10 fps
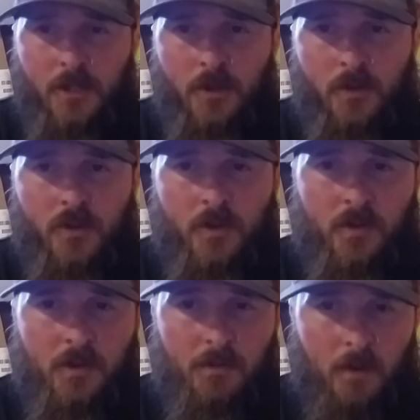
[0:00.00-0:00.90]
to show
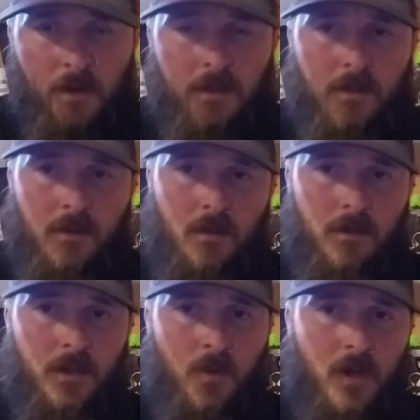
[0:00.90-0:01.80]
support to
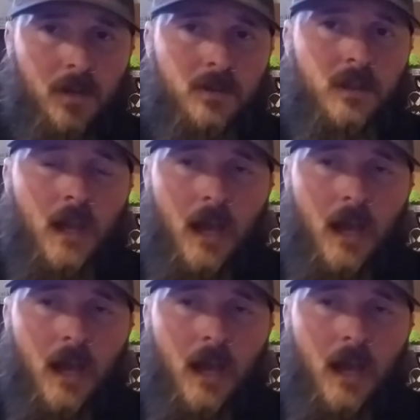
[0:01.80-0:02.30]
Louie Jewell's